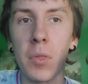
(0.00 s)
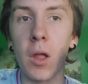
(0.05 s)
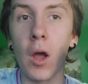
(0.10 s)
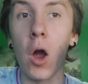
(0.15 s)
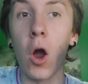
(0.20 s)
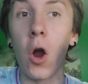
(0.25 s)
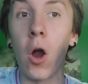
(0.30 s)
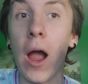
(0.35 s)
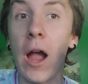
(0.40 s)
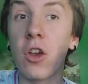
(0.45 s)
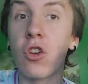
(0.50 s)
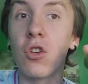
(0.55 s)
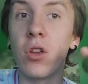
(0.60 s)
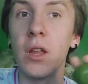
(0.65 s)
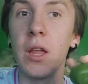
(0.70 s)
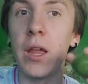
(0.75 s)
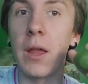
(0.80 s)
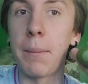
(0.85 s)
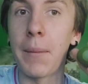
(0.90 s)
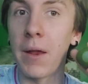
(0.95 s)
are
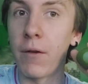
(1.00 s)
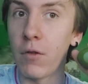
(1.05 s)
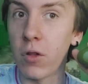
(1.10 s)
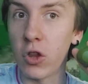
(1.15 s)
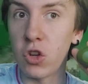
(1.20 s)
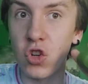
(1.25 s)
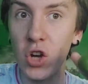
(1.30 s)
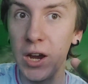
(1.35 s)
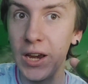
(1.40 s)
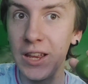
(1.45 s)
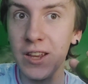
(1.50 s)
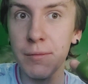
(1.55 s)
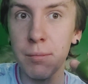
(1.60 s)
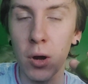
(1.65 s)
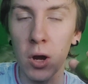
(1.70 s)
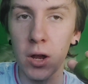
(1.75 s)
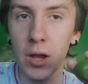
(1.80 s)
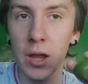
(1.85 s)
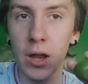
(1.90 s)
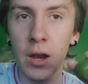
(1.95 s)
actually made for the Chinese
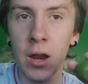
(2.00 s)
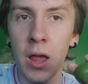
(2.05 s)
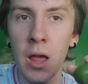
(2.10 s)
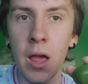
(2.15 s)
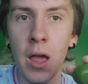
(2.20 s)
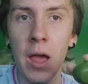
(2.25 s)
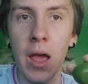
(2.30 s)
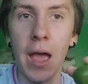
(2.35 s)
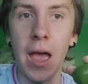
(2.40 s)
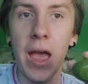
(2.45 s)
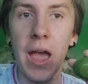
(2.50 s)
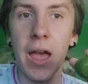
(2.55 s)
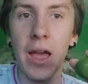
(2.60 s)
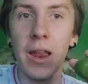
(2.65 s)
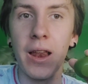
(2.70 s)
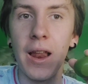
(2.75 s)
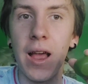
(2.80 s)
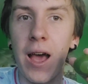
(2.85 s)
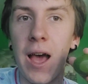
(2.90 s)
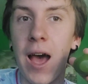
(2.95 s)
market,
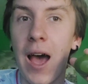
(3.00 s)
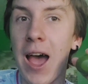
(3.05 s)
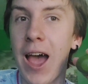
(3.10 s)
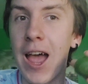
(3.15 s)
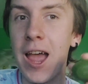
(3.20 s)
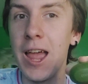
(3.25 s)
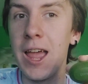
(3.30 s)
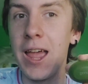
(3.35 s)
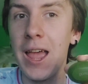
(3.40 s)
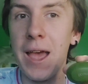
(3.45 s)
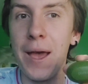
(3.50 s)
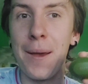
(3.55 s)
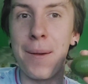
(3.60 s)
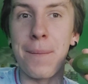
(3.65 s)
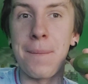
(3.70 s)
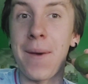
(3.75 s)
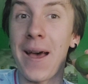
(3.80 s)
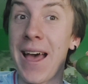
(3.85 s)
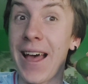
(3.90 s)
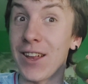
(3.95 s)
and I
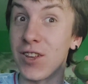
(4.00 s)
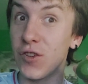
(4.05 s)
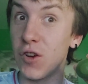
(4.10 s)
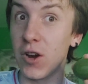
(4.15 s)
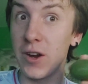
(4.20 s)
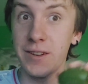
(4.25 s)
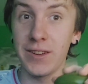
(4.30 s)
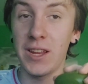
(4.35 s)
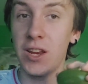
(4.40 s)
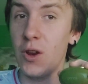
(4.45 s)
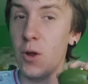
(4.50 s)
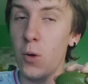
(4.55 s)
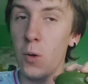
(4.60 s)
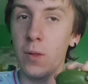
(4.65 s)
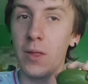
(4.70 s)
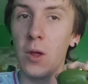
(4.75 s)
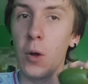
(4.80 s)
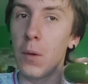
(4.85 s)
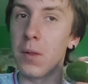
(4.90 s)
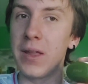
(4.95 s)
am, as far as I know,
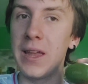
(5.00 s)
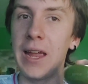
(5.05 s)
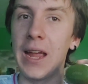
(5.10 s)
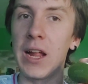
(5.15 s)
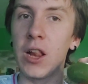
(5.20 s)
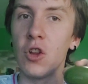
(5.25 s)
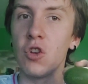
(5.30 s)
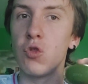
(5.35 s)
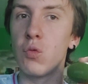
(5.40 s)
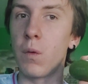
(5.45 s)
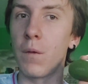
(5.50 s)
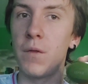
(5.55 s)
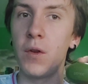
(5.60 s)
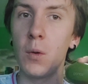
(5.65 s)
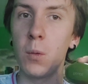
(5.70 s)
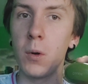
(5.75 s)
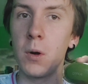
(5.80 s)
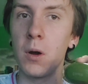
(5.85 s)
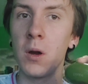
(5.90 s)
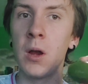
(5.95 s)
the only English
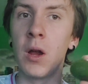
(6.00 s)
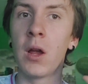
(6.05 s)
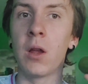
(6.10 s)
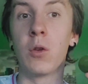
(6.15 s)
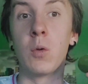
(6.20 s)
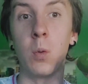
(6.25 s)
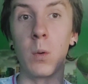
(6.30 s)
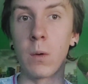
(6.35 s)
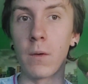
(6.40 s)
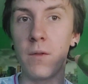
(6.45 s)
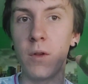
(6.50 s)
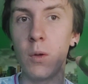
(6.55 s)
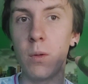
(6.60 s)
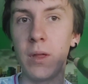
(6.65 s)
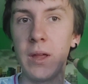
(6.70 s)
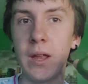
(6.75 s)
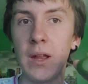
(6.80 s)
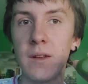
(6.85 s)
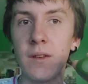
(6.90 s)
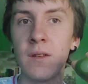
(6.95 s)
reviewer to review
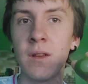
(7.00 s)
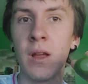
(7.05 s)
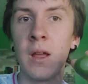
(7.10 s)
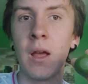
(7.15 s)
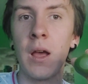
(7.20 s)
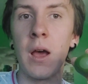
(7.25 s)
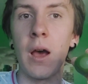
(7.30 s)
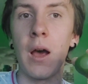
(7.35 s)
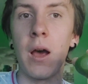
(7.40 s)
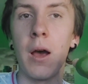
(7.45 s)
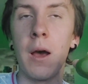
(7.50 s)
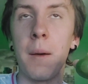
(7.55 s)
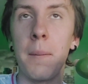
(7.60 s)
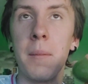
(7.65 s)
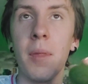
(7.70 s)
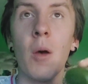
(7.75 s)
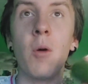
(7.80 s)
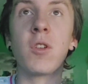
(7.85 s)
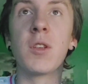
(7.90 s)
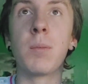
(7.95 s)
these.
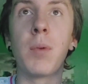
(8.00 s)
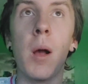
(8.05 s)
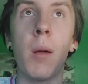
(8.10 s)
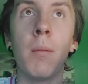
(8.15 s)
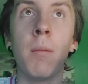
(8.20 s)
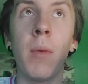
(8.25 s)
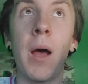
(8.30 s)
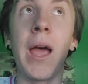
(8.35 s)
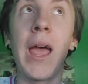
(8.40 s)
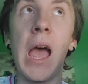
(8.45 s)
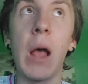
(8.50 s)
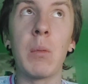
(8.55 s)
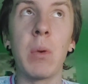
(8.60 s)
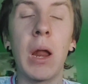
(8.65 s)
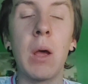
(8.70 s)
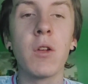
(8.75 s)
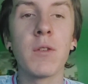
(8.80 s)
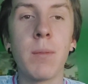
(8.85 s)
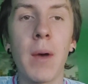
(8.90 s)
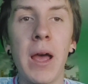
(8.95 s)
That was a problem I had when
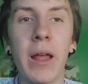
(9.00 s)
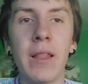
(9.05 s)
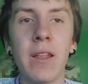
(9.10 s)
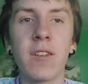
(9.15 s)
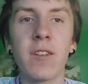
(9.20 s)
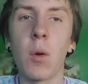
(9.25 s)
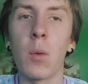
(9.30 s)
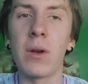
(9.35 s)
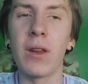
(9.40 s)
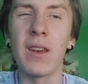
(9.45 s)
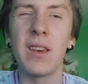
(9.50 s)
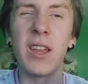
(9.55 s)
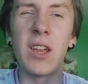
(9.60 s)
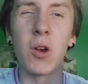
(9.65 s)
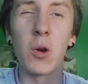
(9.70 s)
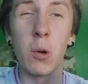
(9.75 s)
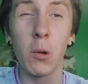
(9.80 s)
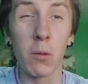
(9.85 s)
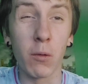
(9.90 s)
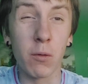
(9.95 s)
I was buying these. I wanted to
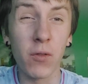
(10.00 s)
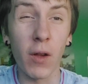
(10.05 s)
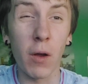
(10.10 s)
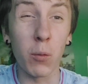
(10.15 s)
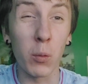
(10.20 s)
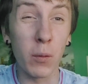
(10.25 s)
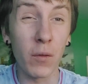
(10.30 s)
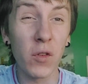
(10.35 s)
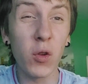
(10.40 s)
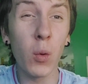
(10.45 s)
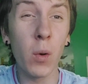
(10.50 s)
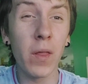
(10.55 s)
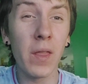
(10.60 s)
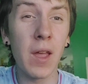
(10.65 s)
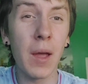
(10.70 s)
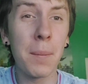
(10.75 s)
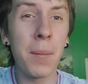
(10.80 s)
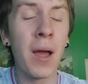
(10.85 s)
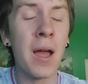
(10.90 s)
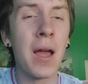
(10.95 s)
hear a review on
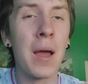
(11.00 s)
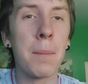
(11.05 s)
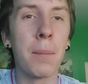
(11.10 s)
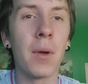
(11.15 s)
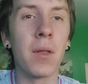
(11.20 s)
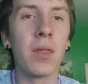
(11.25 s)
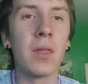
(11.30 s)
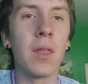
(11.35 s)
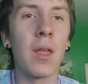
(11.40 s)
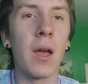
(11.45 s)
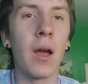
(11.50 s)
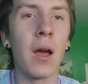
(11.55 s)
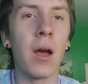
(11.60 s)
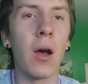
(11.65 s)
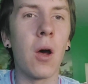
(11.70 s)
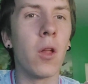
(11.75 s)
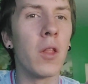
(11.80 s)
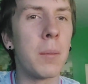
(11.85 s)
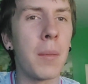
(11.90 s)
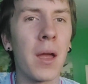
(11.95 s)
them, but
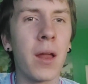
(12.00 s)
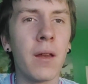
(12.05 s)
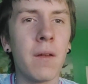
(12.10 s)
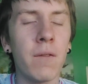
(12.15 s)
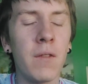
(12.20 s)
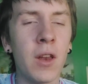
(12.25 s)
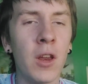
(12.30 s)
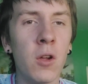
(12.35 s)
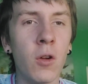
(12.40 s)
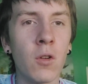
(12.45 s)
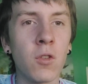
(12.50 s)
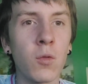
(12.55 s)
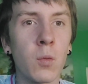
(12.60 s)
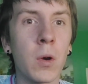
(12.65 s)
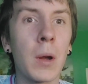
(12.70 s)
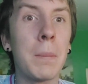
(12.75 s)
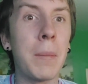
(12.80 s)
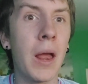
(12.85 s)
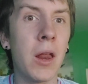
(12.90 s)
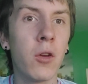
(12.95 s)
all the videos were
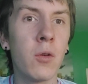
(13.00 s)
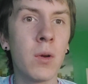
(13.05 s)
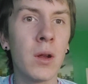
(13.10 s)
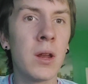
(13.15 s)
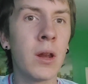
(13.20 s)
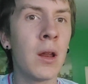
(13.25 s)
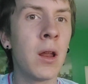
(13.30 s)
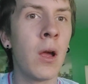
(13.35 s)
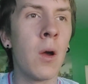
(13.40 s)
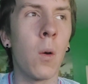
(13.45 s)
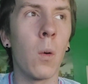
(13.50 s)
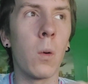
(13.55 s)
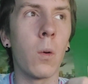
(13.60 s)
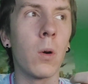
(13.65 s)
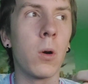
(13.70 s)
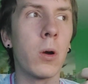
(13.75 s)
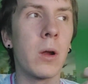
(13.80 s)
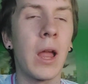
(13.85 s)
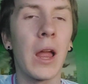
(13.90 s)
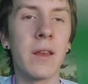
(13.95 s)
in Mandarin
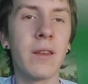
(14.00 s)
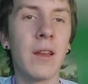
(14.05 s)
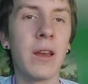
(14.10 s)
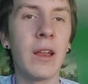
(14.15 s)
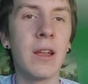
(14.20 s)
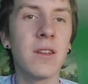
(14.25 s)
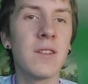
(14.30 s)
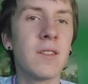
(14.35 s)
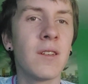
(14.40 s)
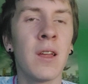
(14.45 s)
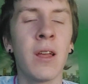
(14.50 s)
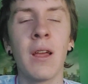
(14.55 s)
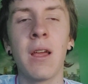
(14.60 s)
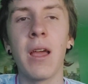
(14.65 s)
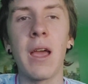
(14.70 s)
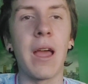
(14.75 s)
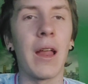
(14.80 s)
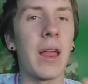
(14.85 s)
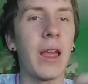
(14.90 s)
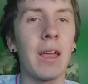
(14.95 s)
or Cantonese,
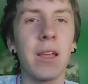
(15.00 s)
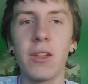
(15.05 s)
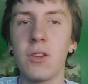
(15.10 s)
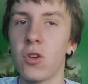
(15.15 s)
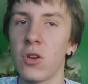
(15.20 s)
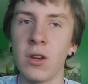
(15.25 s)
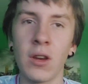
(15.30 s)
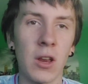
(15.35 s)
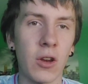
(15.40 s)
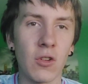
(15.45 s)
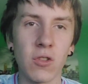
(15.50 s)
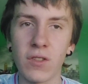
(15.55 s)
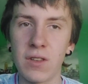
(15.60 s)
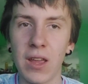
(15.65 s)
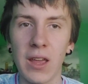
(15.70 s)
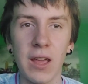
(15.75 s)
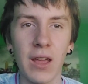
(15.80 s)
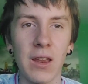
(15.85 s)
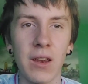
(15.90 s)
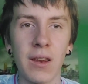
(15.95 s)
and I couldn't
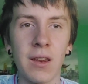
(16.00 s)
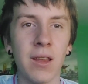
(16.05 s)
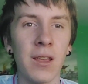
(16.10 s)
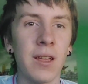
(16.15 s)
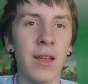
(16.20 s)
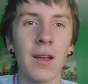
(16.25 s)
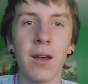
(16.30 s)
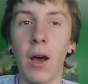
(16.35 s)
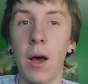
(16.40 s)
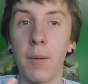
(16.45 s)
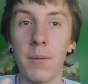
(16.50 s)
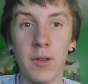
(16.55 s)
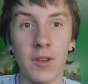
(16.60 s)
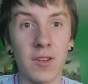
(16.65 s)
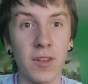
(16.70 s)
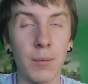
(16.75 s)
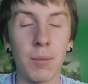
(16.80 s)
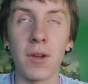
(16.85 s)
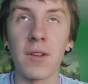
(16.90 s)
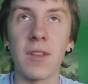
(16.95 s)
understand,
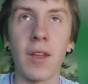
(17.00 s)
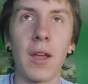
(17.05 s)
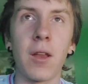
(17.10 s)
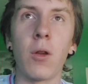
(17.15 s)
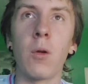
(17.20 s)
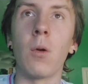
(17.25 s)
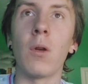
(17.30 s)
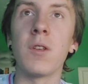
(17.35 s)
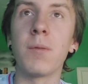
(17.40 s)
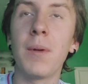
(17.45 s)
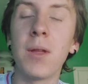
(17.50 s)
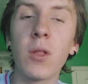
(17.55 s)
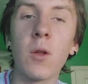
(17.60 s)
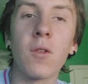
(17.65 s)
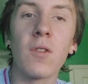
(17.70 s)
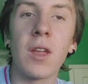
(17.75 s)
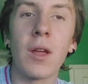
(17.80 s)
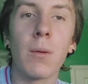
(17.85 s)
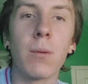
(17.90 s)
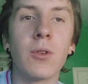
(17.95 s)
obviously, because I don't speak
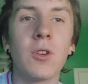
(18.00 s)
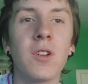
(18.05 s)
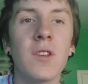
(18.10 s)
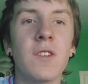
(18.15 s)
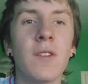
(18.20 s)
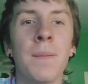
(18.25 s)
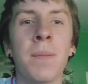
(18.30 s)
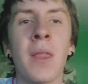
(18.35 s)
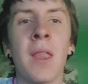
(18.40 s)
those languages.